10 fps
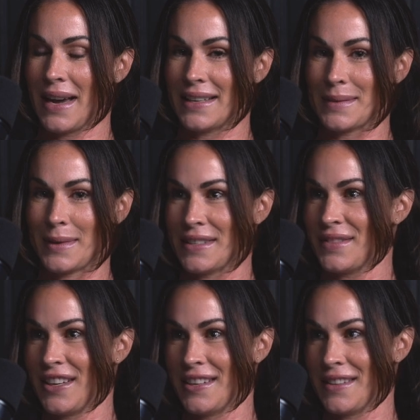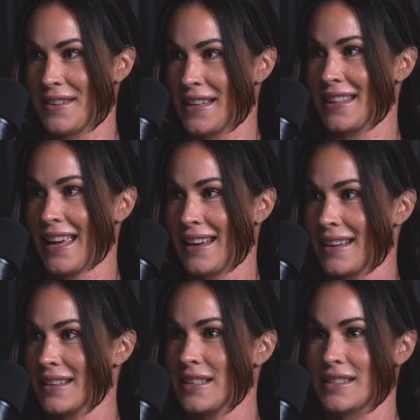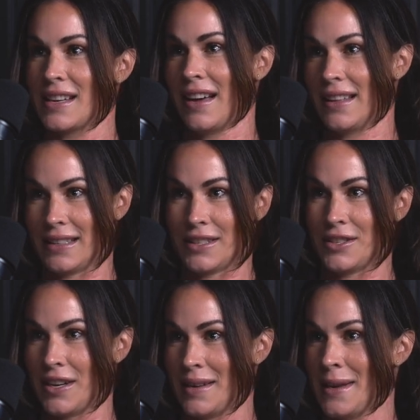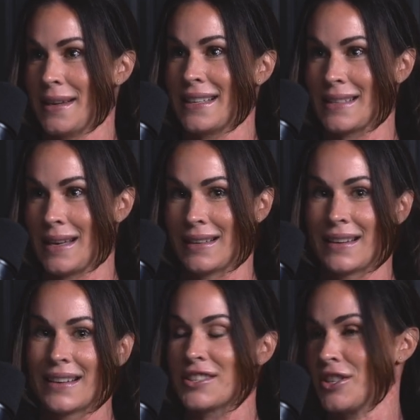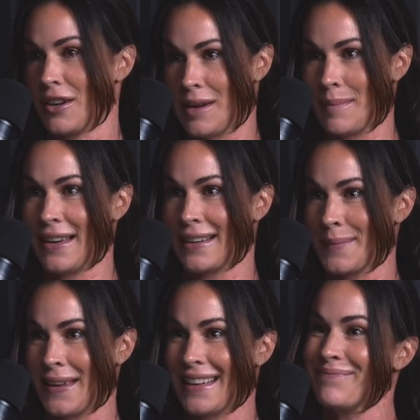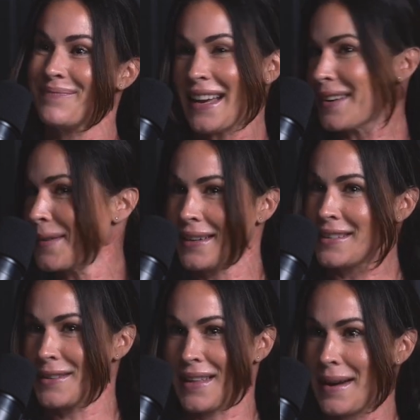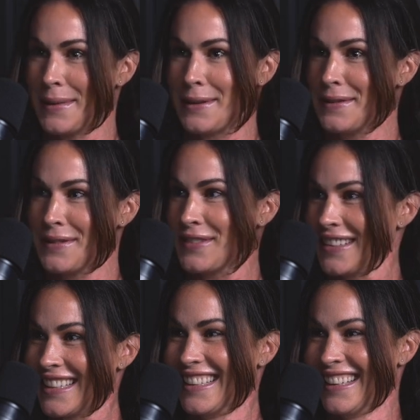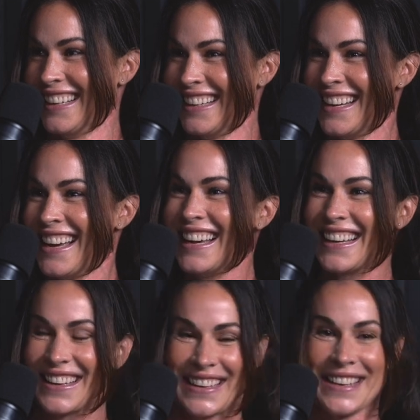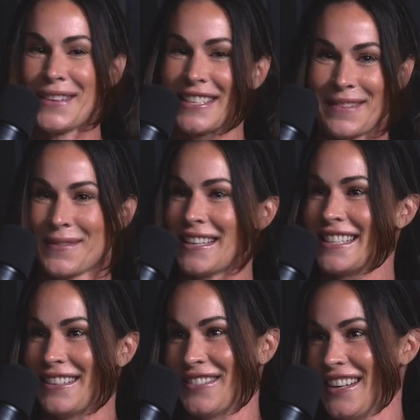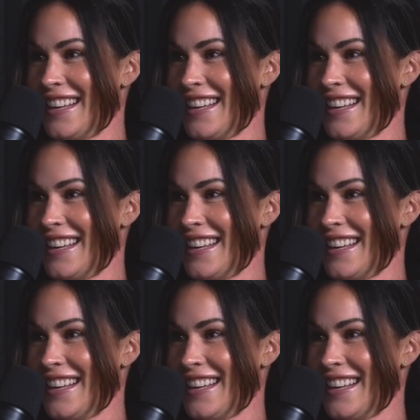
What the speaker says: husband is funny though. He like does not like to train me because I cherry pick. I'm like, I don't want to do that. Give me something different.